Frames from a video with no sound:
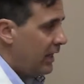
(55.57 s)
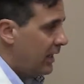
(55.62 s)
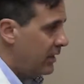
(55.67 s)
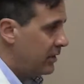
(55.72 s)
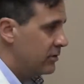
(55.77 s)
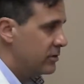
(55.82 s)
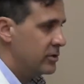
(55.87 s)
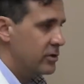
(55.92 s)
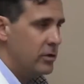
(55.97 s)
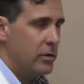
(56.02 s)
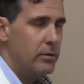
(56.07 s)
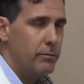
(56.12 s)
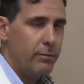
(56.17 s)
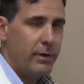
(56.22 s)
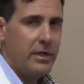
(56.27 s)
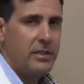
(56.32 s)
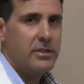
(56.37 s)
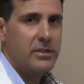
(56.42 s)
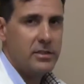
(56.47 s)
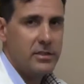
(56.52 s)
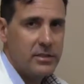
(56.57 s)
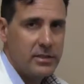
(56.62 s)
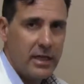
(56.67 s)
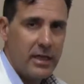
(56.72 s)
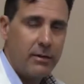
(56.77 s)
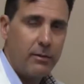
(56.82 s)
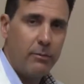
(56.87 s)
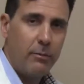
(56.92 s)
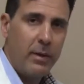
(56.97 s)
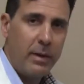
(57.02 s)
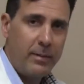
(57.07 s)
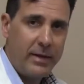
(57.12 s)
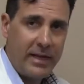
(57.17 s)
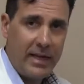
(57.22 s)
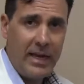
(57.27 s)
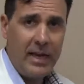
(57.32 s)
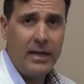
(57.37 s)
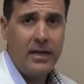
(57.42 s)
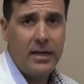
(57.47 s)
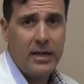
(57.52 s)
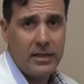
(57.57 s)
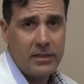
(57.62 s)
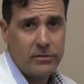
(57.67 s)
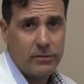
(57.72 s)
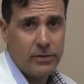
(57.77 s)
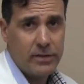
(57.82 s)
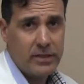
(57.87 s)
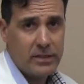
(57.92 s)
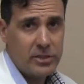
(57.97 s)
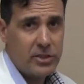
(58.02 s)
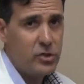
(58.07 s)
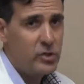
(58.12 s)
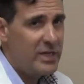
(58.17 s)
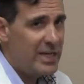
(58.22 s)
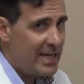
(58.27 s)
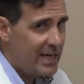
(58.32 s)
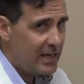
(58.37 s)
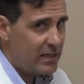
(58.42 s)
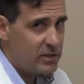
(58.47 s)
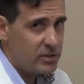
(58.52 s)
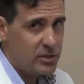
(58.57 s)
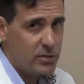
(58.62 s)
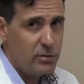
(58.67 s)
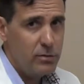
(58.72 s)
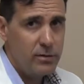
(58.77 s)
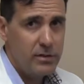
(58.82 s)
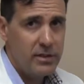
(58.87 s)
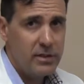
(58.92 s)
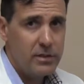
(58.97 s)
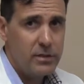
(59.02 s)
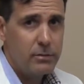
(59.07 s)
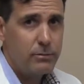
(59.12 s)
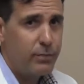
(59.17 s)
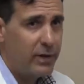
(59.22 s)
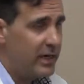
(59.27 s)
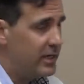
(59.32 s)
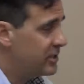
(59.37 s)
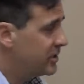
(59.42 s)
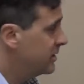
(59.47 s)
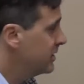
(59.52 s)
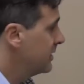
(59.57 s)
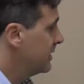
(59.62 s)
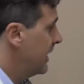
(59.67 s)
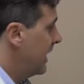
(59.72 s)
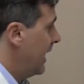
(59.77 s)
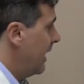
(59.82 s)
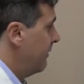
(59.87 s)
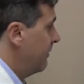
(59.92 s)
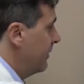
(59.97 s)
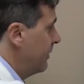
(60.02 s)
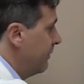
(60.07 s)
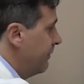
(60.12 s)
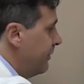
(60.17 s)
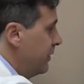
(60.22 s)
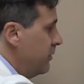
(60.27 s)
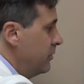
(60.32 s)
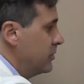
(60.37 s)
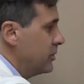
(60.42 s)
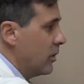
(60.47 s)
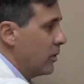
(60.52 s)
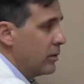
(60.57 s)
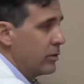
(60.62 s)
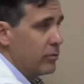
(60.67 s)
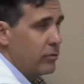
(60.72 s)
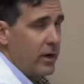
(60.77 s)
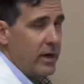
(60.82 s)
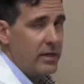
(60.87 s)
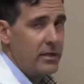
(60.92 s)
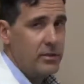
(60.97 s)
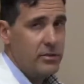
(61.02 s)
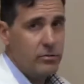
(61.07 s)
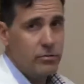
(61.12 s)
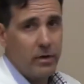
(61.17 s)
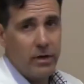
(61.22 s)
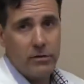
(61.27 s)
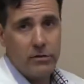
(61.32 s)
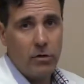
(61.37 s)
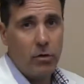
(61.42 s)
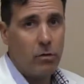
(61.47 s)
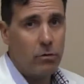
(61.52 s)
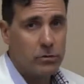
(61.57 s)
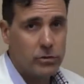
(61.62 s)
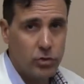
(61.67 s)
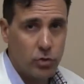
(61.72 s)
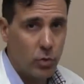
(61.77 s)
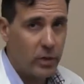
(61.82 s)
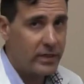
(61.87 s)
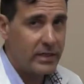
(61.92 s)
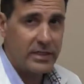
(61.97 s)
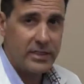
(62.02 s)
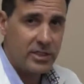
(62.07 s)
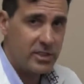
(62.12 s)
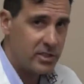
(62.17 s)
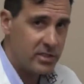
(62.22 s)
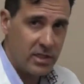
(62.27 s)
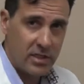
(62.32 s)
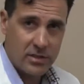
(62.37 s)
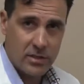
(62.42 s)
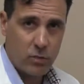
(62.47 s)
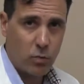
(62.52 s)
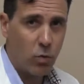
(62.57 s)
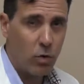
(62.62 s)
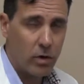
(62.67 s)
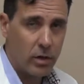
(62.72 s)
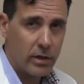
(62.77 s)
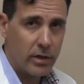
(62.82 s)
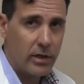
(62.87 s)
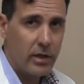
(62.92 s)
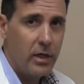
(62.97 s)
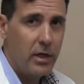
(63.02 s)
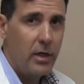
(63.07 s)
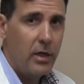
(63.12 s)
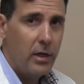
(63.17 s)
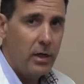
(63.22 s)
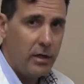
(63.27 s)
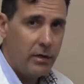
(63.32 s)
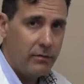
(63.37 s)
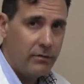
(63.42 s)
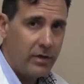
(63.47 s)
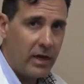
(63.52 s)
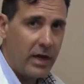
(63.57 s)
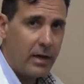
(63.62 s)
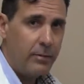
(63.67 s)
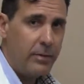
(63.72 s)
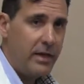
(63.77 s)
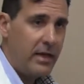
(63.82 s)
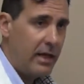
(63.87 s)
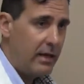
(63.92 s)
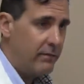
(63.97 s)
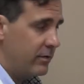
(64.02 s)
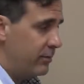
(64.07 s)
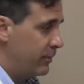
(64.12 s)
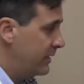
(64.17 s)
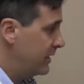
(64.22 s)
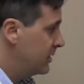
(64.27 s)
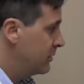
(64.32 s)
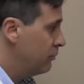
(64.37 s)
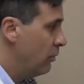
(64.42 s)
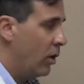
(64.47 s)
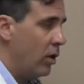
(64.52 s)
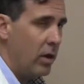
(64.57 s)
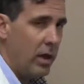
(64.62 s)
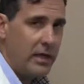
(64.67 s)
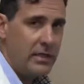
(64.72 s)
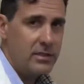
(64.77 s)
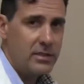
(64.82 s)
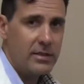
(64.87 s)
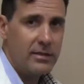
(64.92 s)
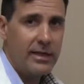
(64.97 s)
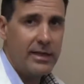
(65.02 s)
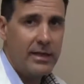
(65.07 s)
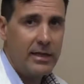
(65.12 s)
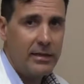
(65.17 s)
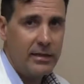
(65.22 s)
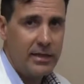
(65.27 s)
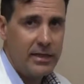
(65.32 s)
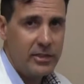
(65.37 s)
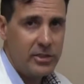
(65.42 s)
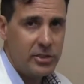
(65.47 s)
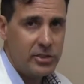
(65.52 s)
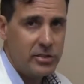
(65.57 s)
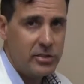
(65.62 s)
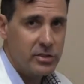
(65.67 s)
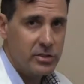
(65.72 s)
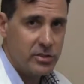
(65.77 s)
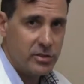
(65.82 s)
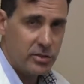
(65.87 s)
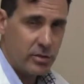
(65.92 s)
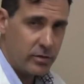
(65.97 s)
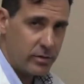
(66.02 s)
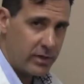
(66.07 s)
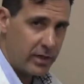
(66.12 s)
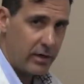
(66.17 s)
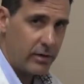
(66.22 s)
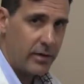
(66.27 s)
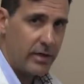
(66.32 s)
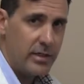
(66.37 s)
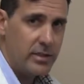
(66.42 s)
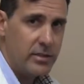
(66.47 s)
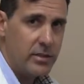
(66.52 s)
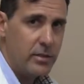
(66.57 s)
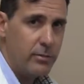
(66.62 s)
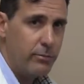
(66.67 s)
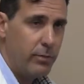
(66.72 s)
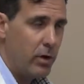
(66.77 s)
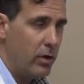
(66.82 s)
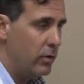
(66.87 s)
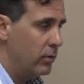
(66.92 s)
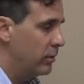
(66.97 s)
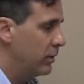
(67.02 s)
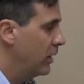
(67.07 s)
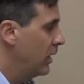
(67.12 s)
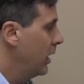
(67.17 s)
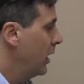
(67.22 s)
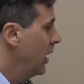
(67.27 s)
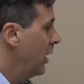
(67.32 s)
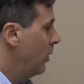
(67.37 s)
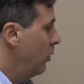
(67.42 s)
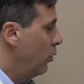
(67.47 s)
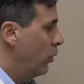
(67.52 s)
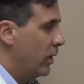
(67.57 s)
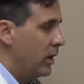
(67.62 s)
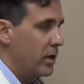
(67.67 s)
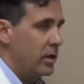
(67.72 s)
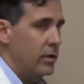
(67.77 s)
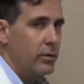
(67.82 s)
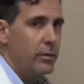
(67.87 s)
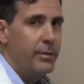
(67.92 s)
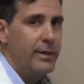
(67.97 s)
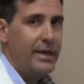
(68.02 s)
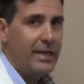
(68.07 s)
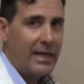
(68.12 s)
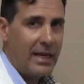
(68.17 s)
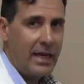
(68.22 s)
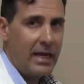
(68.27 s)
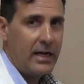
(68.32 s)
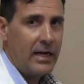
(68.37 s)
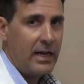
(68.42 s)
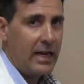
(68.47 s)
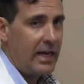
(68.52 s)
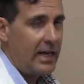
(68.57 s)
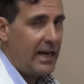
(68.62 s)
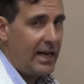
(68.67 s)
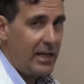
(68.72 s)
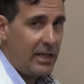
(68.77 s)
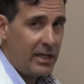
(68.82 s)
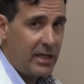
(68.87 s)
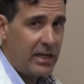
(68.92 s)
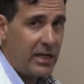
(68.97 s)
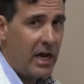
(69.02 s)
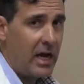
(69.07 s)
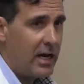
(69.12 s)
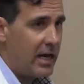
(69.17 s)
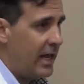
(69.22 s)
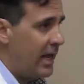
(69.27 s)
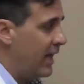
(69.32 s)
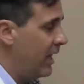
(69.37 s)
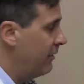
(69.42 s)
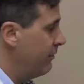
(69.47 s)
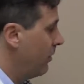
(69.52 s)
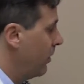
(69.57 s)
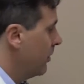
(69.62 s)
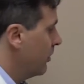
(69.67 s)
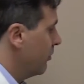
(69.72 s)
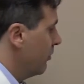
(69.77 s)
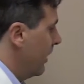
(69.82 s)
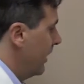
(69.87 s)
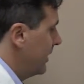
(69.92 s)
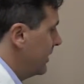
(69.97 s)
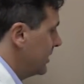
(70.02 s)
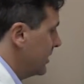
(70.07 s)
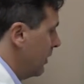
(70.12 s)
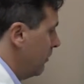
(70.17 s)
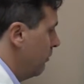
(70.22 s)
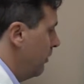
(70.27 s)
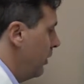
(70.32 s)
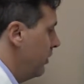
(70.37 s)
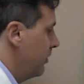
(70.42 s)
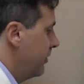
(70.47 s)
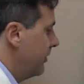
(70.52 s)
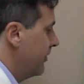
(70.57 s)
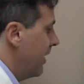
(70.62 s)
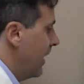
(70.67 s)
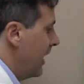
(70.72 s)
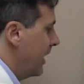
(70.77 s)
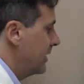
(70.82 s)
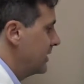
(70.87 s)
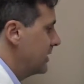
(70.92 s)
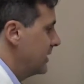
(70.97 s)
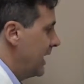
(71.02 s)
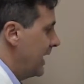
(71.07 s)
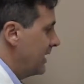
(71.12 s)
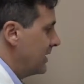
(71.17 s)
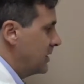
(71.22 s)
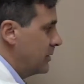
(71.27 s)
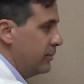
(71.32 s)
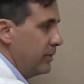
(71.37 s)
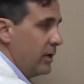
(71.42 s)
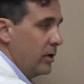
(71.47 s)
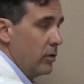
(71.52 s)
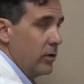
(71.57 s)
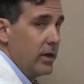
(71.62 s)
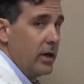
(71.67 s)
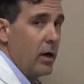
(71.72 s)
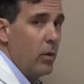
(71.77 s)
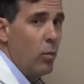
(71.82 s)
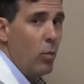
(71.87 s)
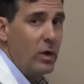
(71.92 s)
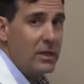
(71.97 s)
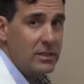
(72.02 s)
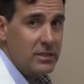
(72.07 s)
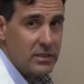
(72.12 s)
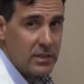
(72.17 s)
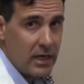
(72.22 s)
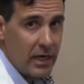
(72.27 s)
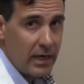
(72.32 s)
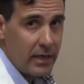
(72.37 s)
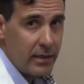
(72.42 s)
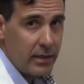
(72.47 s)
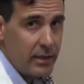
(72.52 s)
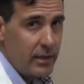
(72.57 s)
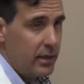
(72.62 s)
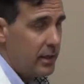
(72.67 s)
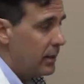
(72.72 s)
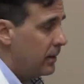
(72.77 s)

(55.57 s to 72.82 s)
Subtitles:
And there are certain patients that may be candidates for this. You can't do this in patients that have diffuse arthritis throughout the whole joint. It just doesn't work. You've got to to be small isolated lesions in certain areas of the bone where you would be a candidate, and you cannot have arthritis on both sides. It has to be only on one side.